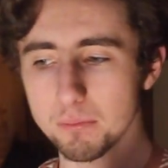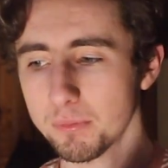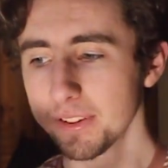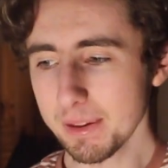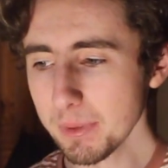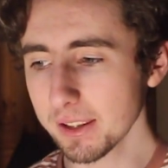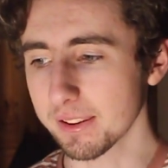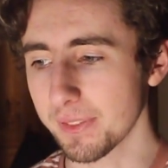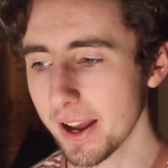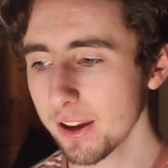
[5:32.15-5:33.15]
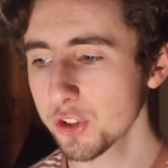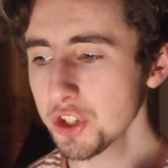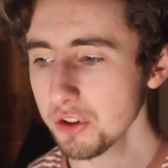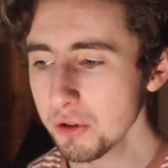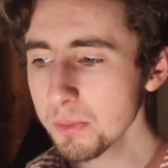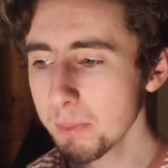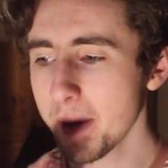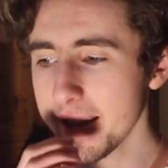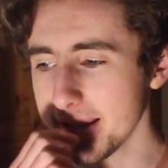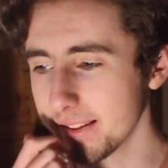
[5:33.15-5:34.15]
similar to that, a tube
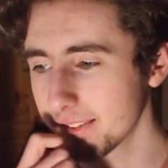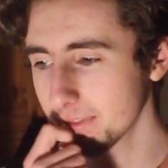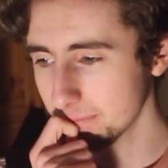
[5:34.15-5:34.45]
maze.